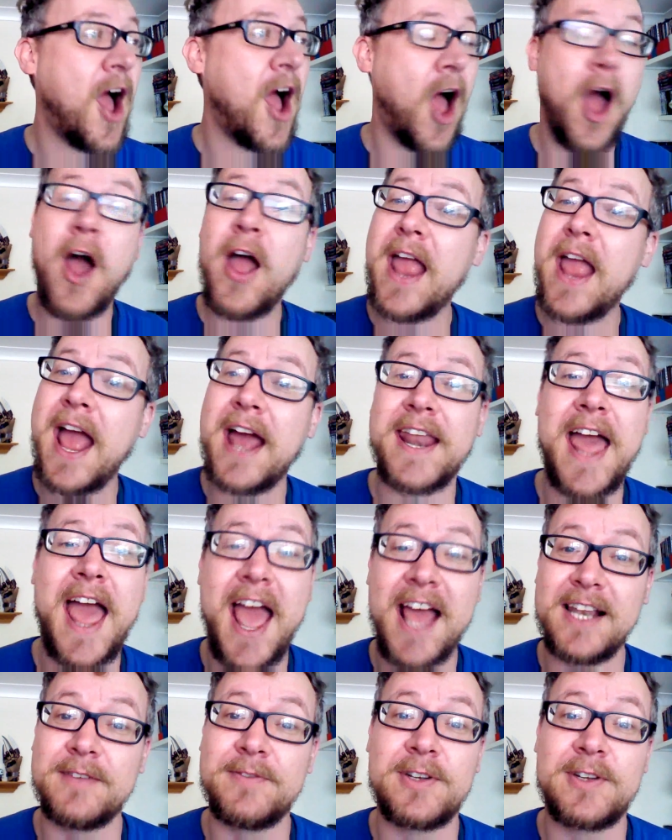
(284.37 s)
I had a
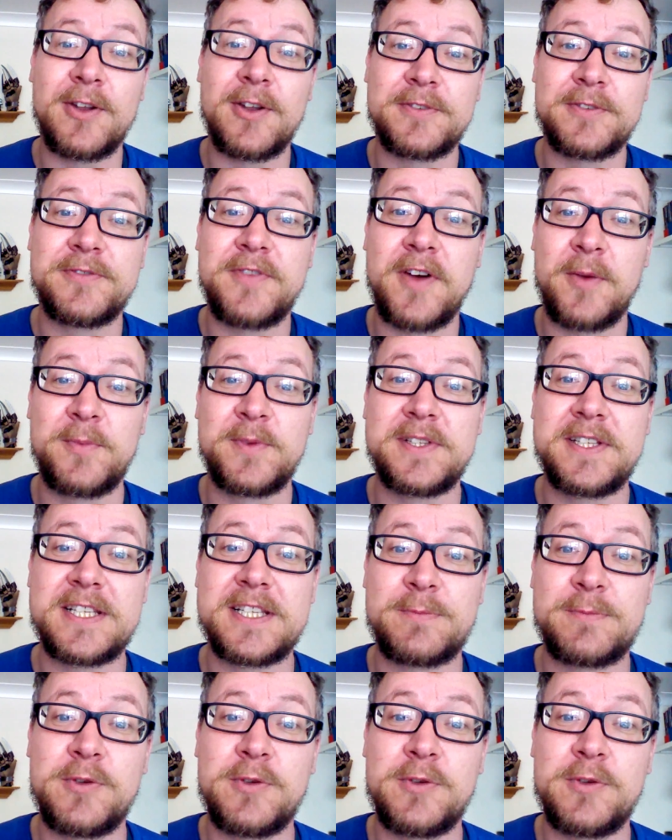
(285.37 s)
hell of a lot of fun with this